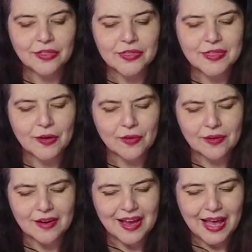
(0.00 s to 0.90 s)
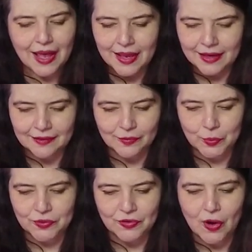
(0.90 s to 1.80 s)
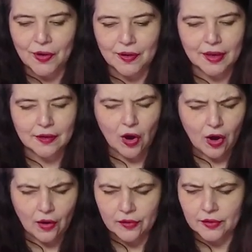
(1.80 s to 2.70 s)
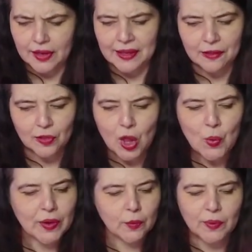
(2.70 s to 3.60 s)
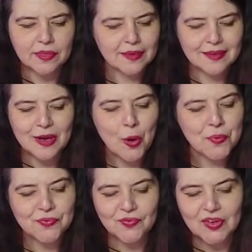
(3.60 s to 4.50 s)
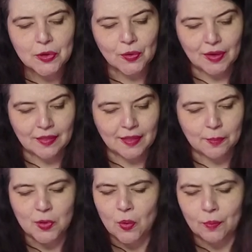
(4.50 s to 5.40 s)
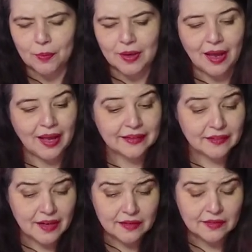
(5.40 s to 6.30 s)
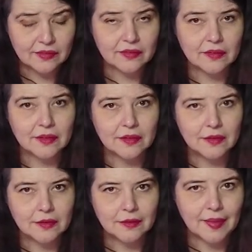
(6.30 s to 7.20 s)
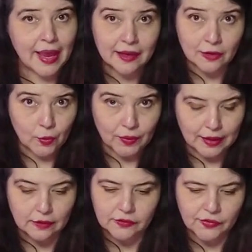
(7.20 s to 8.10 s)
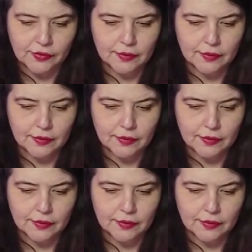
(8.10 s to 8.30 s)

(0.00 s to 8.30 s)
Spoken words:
Their eyes were dark and hard and glowing with no fear in them, no kindness, and no guilt.